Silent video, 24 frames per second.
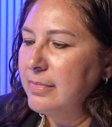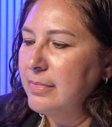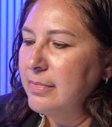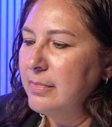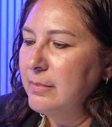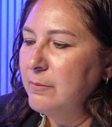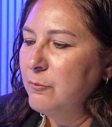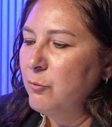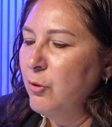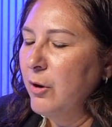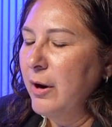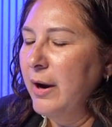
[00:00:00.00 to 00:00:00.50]

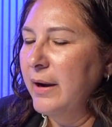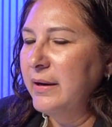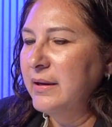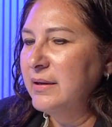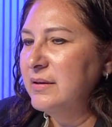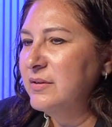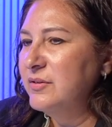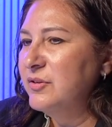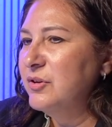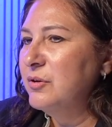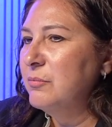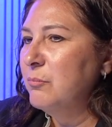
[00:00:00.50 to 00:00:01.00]
where I
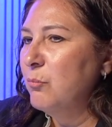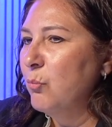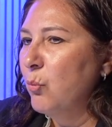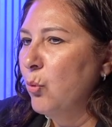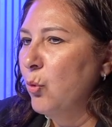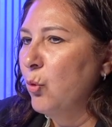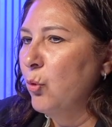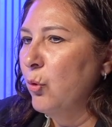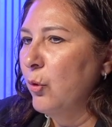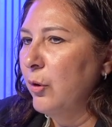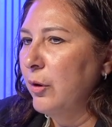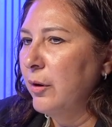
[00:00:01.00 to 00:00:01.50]
can do
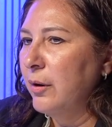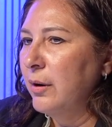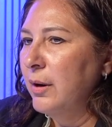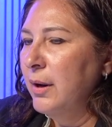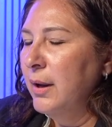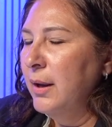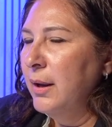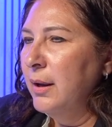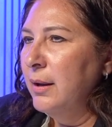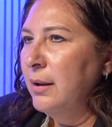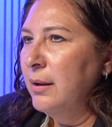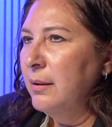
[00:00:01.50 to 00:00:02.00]
more.
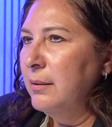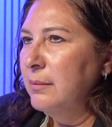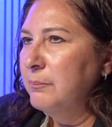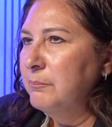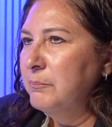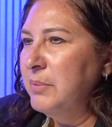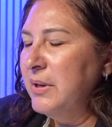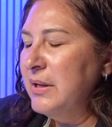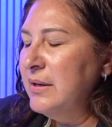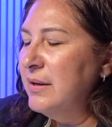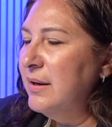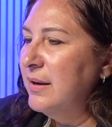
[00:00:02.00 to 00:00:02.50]

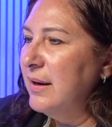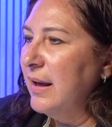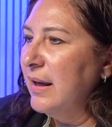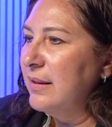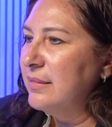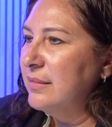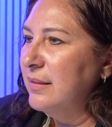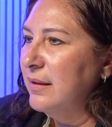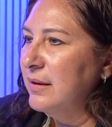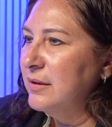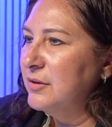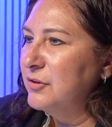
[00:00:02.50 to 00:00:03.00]
Being an
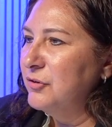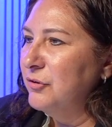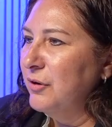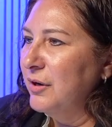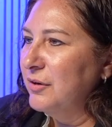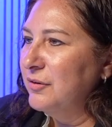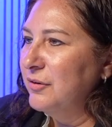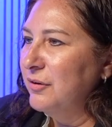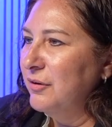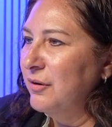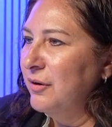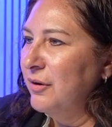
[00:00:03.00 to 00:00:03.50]
athletic
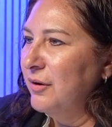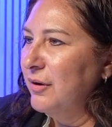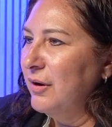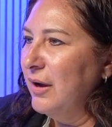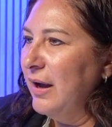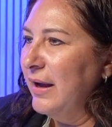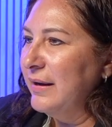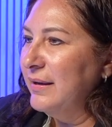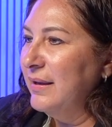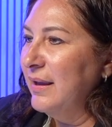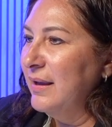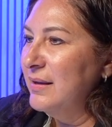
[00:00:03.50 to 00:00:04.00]
director,
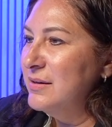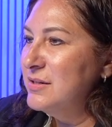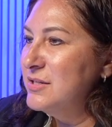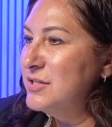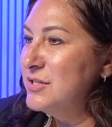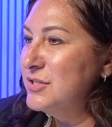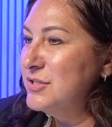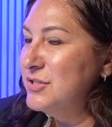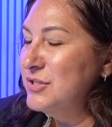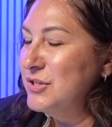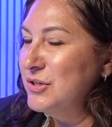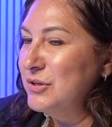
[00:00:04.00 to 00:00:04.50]
I can't
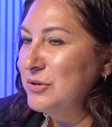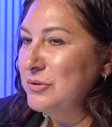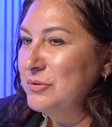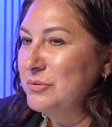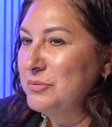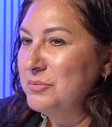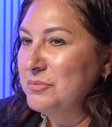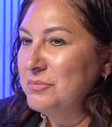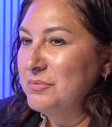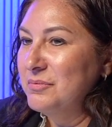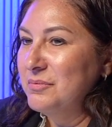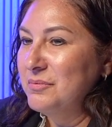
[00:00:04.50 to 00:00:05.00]
just
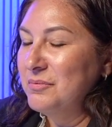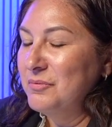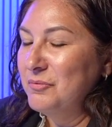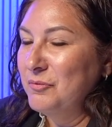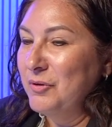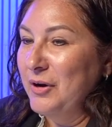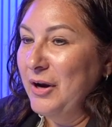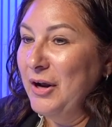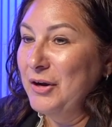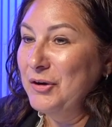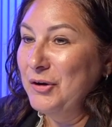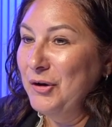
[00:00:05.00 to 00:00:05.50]
do
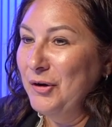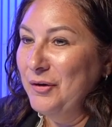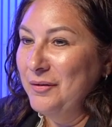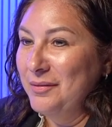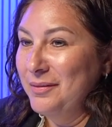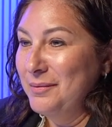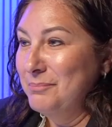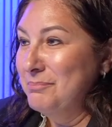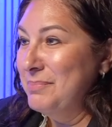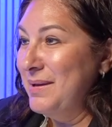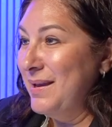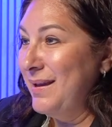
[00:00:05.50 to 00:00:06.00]
what I call
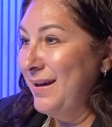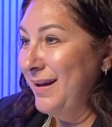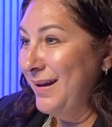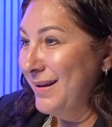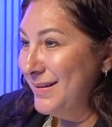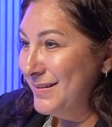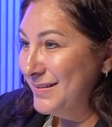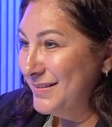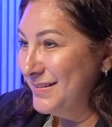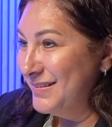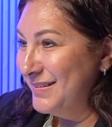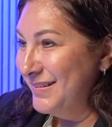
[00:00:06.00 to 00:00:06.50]
the
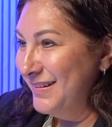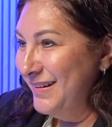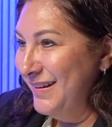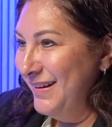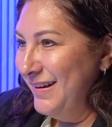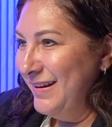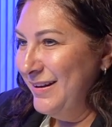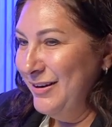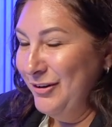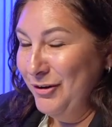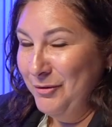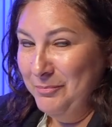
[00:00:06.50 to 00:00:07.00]
BS.
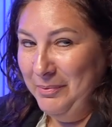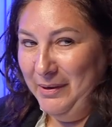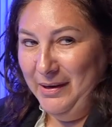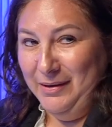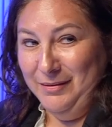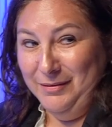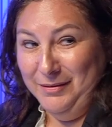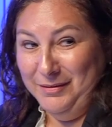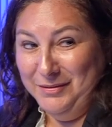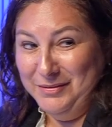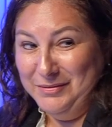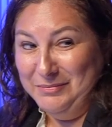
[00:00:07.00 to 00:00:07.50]
And everybody
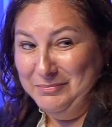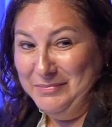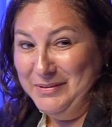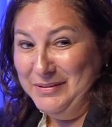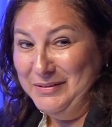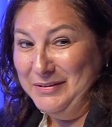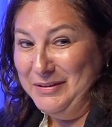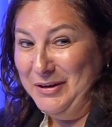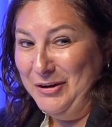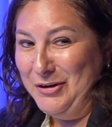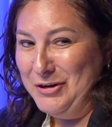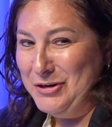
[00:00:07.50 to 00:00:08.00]
looks at me
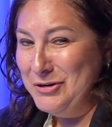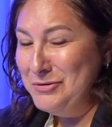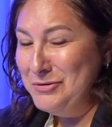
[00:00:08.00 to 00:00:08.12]
like, are you